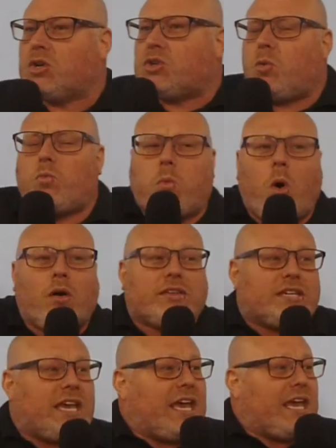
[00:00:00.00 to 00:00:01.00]
So what
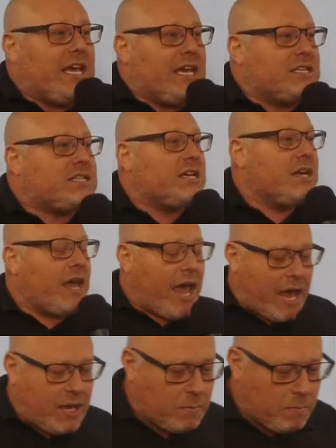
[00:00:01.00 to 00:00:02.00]
is
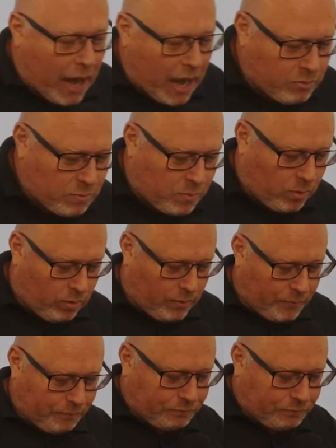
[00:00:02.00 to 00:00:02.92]
a parable?